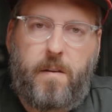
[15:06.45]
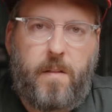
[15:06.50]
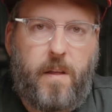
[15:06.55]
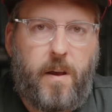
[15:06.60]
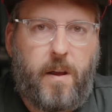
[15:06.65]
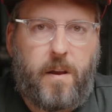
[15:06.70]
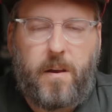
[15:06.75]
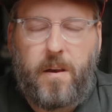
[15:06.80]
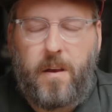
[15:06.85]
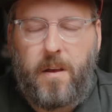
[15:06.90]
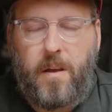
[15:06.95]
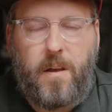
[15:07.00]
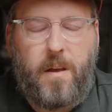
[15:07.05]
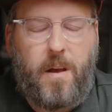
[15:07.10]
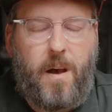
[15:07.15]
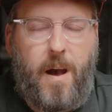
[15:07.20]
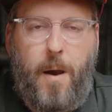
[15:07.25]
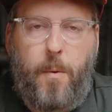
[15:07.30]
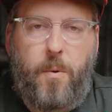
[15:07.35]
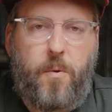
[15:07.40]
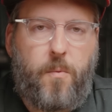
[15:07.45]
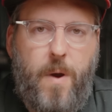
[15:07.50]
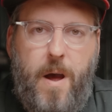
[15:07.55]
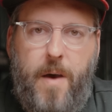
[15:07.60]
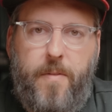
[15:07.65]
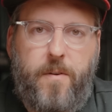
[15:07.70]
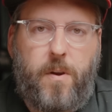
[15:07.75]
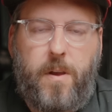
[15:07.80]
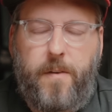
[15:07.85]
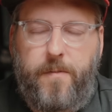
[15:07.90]
Like, I would
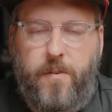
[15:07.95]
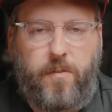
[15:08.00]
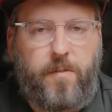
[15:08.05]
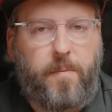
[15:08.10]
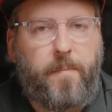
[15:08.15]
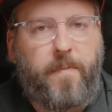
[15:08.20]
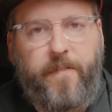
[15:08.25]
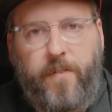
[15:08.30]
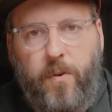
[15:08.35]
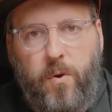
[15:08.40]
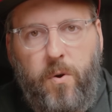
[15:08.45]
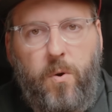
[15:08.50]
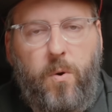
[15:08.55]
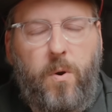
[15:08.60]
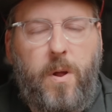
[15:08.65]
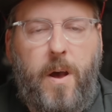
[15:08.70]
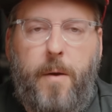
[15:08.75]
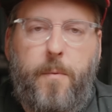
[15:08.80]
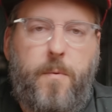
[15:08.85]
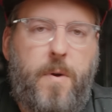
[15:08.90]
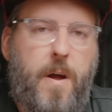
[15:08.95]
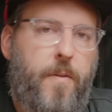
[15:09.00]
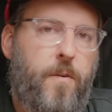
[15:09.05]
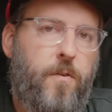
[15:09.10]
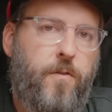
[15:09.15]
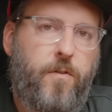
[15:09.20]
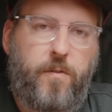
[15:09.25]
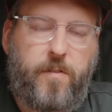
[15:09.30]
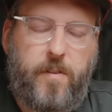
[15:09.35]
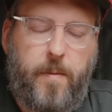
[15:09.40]
rather give you some food. I would rather
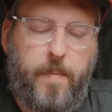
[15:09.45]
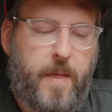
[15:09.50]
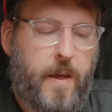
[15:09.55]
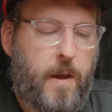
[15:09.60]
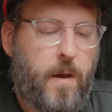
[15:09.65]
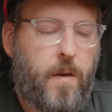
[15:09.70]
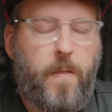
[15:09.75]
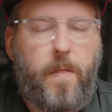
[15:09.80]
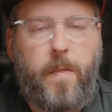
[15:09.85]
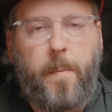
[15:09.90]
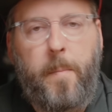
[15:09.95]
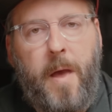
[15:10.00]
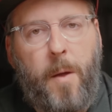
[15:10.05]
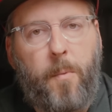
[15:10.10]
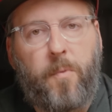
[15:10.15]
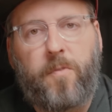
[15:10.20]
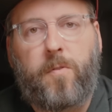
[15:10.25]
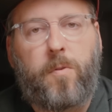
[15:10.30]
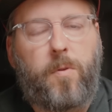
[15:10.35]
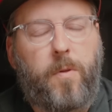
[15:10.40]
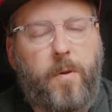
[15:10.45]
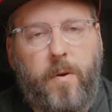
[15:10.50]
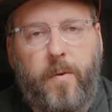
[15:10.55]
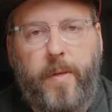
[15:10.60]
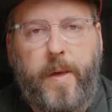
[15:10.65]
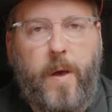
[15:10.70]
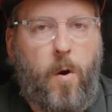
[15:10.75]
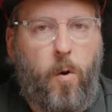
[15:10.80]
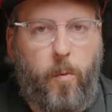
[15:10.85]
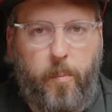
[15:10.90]
do something. The man was
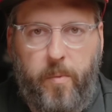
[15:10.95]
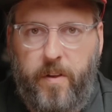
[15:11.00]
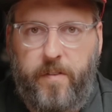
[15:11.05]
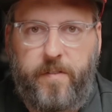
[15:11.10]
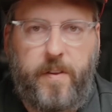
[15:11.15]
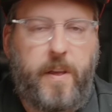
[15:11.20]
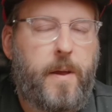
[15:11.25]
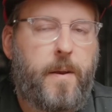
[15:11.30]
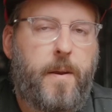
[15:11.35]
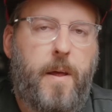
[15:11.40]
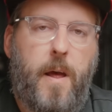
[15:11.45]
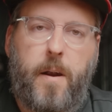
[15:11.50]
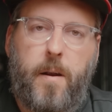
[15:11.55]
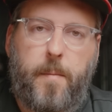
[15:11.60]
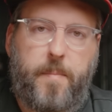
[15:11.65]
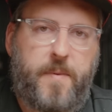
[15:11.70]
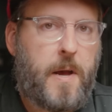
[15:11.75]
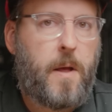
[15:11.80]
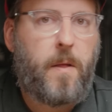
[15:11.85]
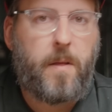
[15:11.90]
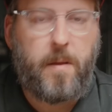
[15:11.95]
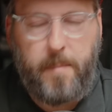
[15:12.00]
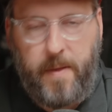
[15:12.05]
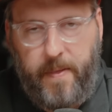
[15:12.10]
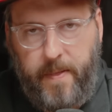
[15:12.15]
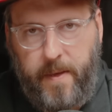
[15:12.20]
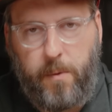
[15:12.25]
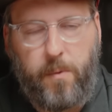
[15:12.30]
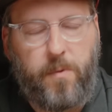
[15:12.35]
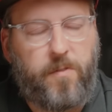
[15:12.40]
clearly homeless. He had ended up telling me
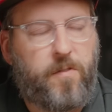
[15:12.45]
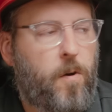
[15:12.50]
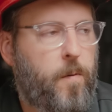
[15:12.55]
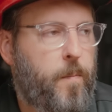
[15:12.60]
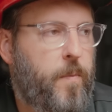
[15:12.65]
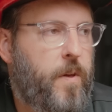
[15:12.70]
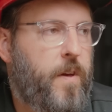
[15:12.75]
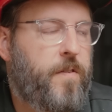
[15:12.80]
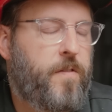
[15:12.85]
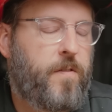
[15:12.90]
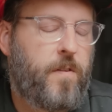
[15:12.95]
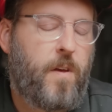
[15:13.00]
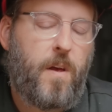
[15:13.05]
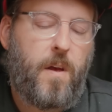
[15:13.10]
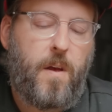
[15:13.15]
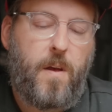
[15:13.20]
that he was homeless.